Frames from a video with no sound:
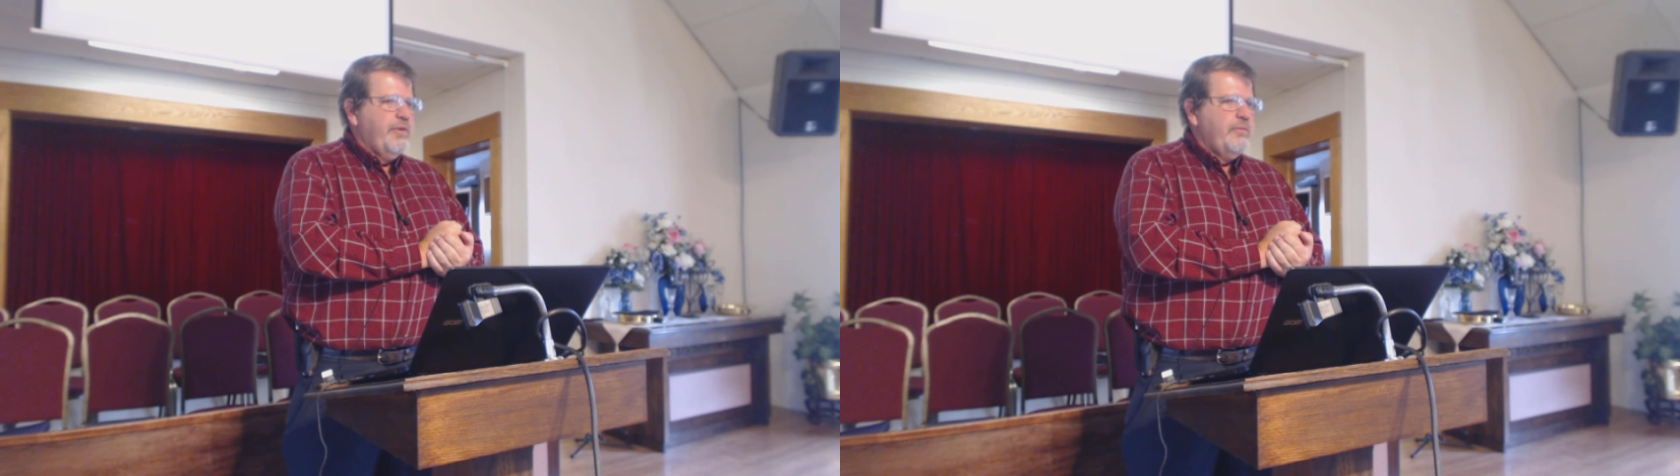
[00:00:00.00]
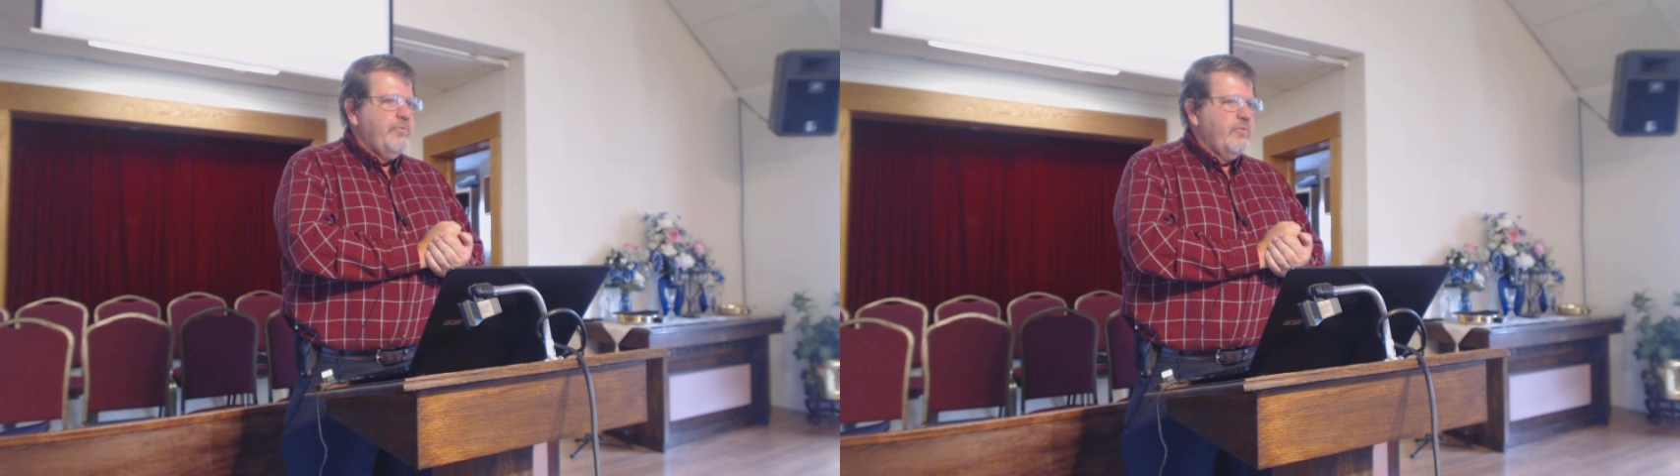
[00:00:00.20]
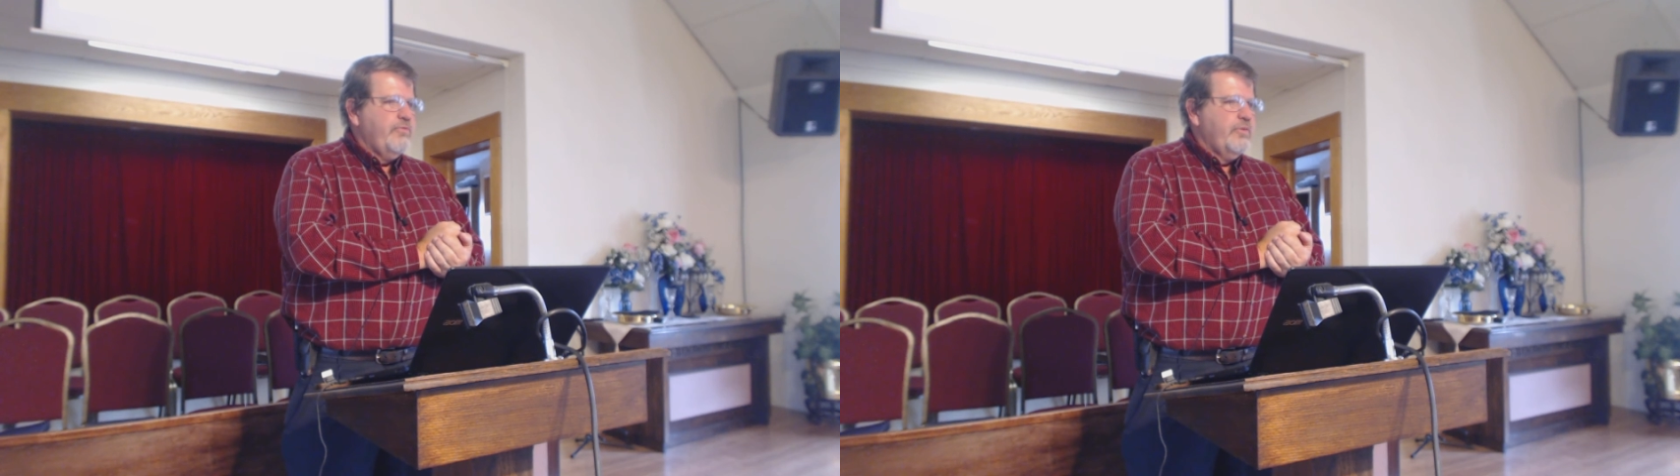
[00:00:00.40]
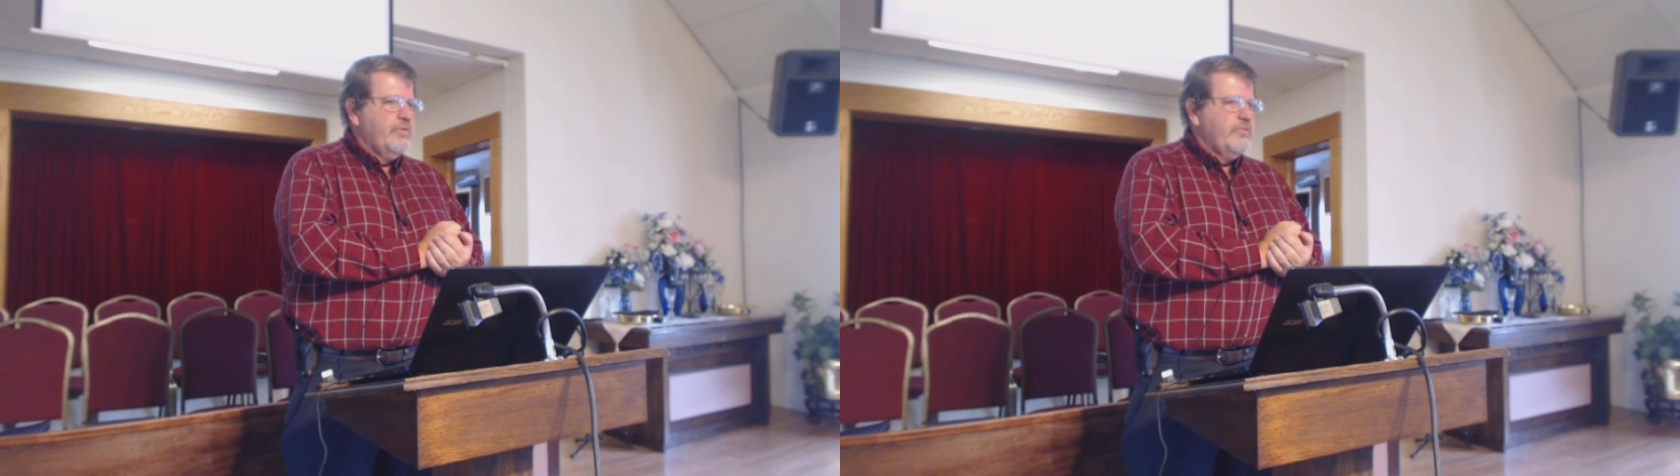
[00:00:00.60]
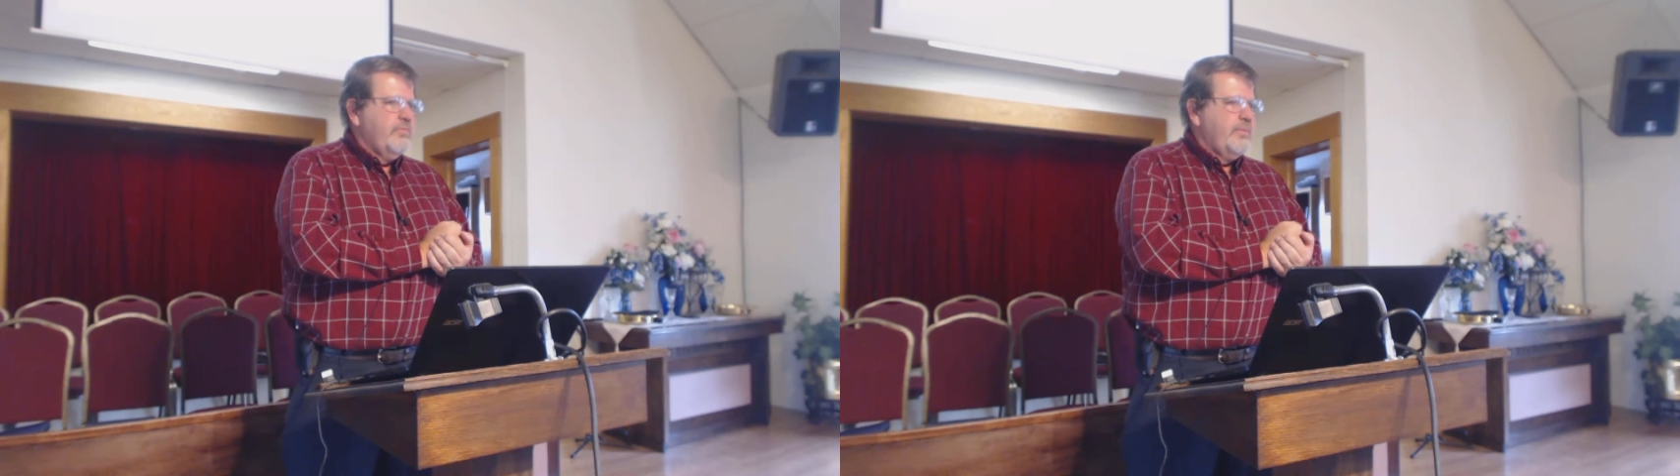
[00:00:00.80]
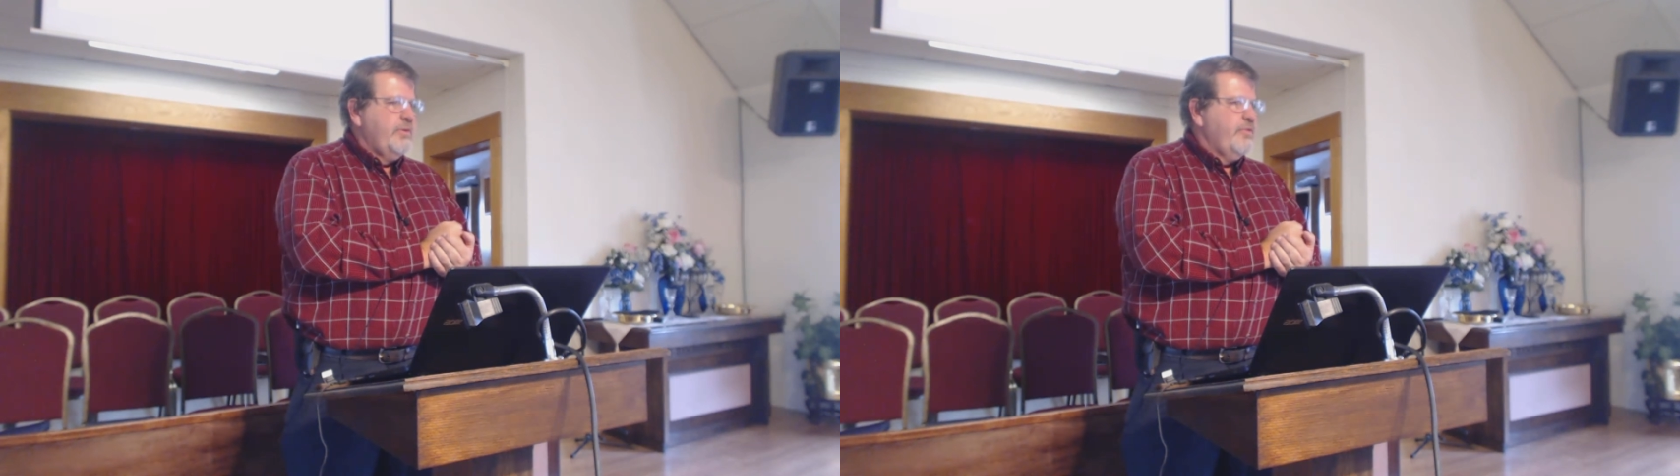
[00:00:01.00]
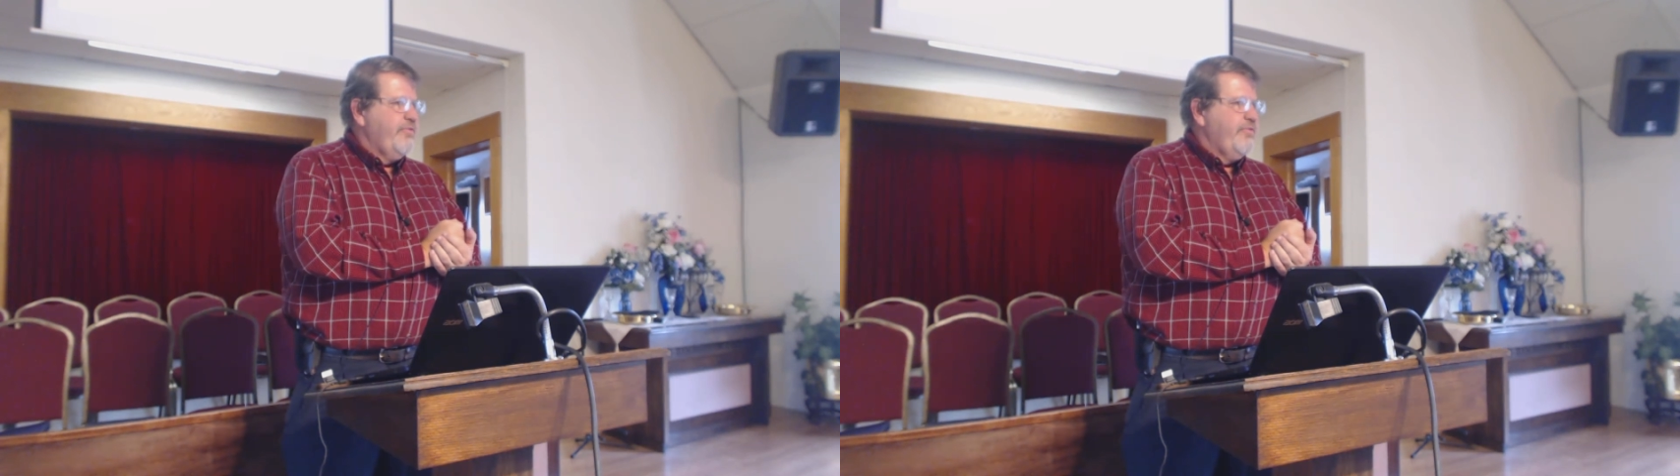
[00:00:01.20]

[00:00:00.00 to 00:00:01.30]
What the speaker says: people, maybe your